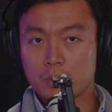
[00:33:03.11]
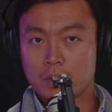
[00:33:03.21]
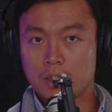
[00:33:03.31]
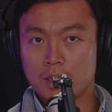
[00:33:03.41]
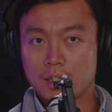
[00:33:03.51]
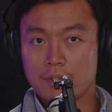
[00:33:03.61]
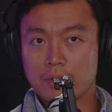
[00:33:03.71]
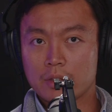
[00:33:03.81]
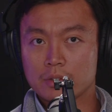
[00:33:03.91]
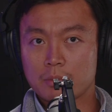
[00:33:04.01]

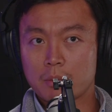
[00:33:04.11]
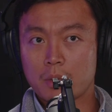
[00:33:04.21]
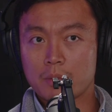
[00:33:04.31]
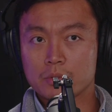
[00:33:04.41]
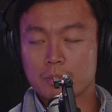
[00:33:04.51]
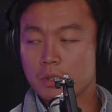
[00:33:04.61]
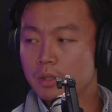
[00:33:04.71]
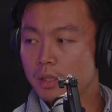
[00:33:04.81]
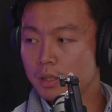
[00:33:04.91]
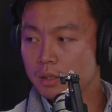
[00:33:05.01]
11th is my mom's
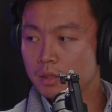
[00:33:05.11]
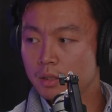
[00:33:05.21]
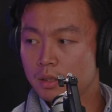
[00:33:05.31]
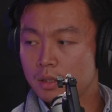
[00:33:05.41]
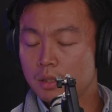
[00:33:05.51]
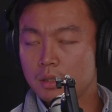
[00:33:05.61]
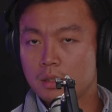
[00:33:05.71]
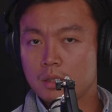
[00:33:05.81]
birthday. Mm-hmm. Huh.